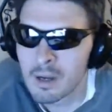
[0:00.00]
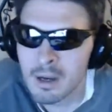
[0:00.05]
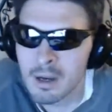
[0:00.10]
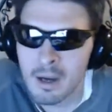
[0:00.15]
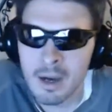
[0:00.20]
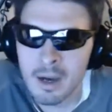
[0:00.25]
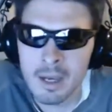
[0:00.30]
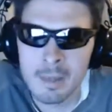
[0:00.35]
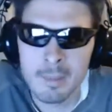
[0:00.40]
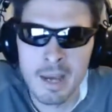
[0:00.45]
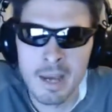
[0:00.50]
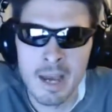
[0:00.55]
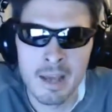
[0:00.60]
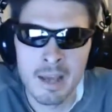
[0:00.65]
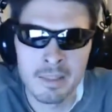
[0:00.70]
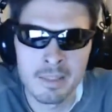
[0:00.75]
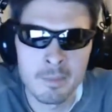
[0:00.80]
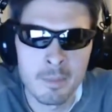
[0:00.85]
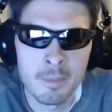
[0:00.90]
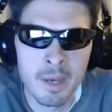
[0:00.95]
I am
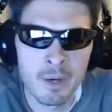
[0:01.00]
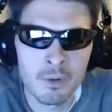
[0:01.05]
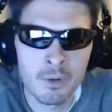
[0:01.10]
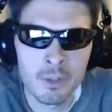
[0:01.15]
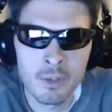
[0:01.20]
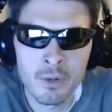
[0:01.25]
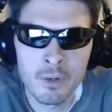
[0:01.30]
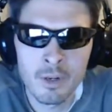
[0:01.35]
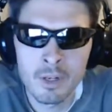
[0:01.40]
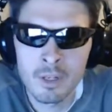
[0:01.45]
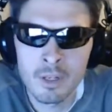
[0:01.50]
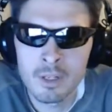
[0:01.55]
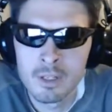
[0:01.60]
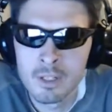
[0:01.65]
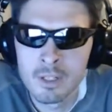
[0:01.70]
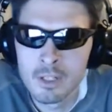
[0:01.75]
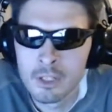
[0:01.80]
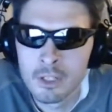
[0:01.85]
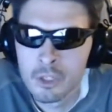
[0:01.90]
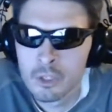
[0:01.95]
at the Malgadar.
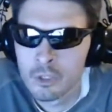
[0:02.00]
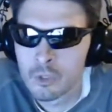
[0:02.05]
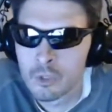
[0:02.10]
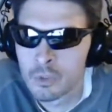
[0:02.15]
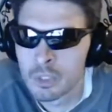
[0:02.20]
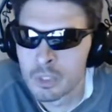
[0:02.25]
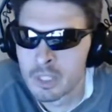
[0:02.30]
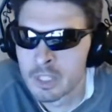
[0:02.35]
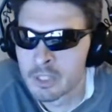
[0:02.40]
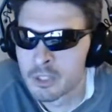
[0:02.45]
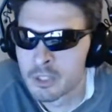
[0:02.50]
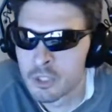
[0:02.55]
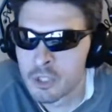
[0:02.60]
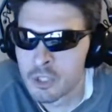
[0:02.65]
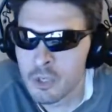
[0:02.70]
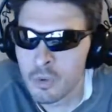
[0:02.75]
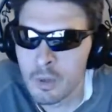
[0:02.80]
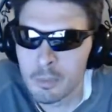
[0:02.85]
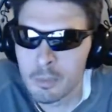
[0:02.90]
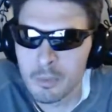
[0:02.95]
You can hit the
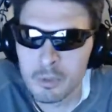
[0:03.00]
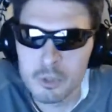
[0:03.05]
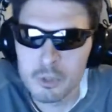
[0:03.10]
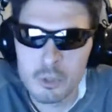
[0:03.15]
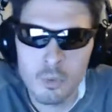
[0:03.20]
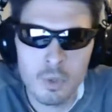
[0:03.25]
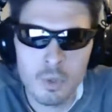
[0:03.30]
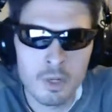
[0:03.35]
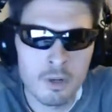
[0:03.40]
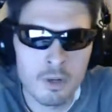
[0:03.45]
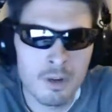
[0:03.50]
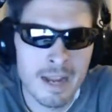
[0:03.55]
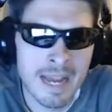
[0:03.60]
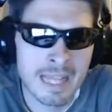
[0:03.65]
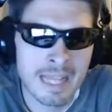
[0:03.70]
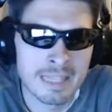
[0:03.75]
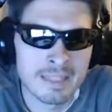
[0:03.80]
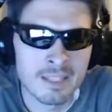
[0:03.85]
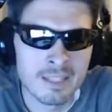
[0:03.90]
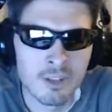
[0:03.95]
show up on Twitter
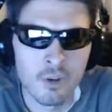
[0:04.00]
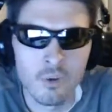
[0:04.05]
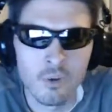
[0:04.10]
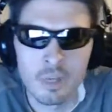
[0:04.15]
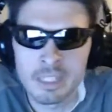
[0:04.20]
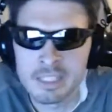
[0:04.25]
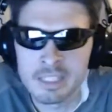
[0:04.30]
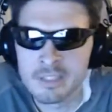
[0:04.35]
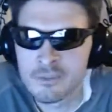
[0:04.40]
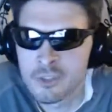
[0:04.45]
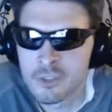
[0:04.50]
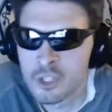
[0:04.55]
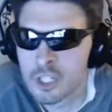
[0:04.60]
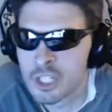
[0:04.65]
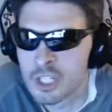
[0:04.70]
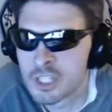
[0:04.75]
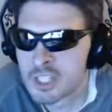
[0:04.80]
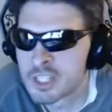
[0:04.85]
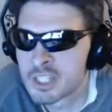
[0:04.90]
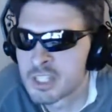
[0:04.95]
at the
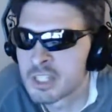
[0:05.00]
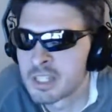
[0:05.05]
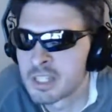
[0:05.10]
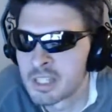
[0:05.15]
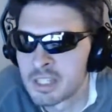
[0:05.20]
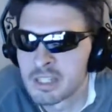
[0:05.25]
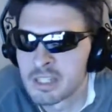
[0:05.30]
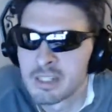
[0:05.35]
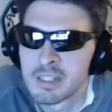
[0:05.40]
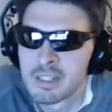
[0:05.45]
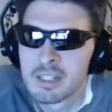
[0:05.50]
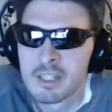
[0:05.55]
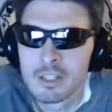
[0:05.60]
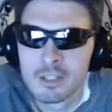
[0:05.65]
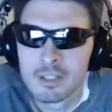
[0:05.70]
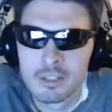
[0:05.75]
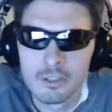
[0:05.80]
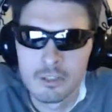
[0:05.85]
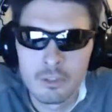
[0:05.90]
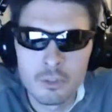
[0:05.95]
collectivegc.
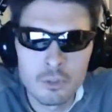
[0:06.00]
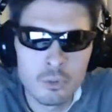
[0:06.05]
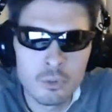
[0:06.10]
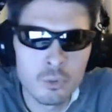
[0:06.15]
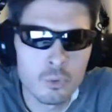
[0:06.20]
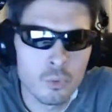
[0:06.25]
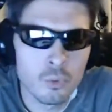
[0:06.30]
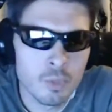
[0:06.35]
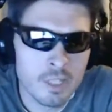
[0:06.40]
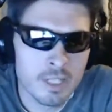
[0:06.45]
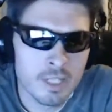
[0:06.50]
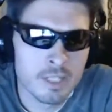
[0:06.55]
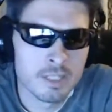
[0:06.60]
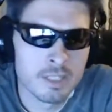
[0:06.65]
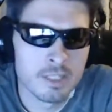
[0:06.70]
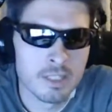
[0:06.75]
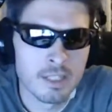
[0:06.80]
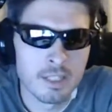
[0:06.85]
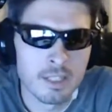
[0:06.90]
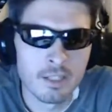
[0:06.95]
You can
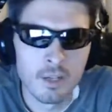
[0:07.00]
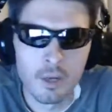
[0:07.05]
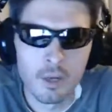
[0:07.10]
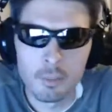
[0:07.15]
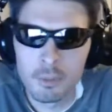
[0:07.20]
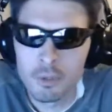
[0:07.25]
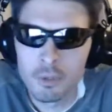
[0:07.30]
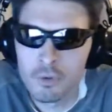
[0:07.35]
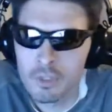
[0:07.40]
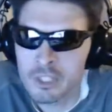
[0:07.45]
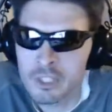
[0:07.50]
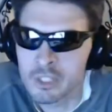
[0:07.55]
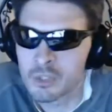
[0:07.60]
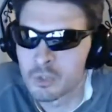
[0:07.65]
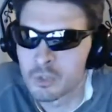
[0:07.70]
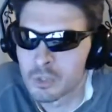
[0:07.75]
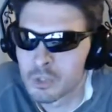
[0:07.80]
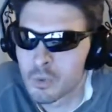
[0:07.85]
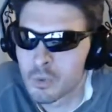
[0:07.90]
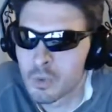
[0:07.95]
hit up Chris
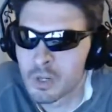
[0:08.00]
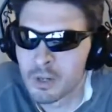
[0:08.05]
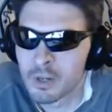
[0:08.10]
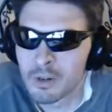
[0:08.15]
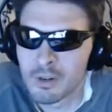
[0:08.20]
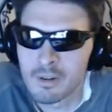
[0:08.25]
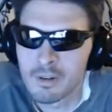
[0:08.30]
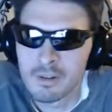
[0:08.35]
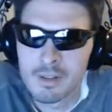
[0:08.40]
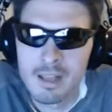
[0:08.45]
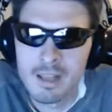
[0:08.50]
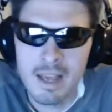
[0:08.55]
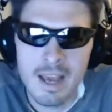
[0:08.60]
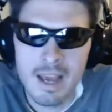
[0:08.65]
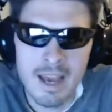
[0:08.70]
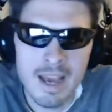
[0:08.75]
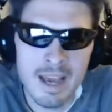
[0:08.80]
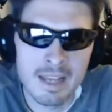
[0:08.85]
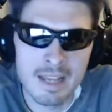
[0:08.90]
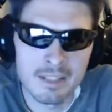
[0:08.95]
on Twitter
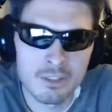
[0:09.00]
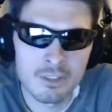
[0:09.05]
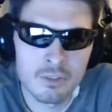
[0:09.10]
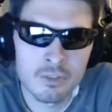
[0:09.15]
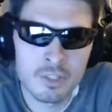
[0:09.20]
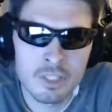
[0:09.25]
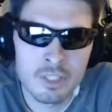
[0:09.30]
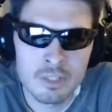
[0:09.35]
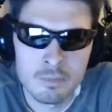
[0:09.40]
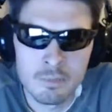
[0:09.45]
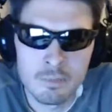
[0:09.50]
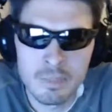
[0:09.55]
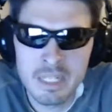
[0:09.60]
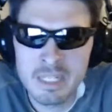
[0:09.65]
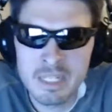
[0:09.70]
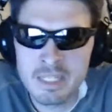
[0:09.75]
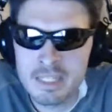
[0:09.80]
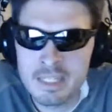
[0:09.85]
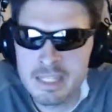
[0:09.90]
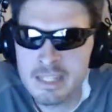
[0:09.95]
at
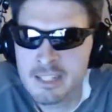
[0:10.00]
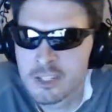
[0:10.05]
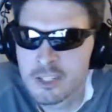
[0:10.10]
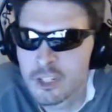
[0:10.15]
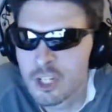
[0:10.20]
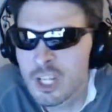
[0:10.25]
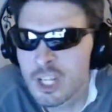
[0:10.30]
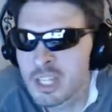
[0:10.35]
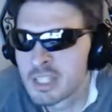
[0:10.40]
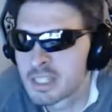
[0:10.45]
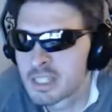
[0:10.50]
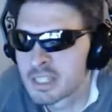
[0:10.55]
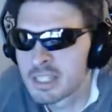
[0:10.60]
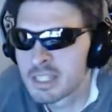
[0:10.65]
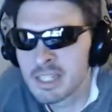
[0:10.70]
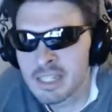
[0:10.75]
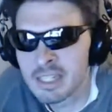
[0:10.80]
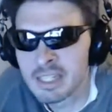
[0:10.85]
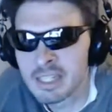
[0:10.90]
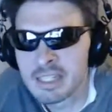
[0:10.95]
ChrisBCGC.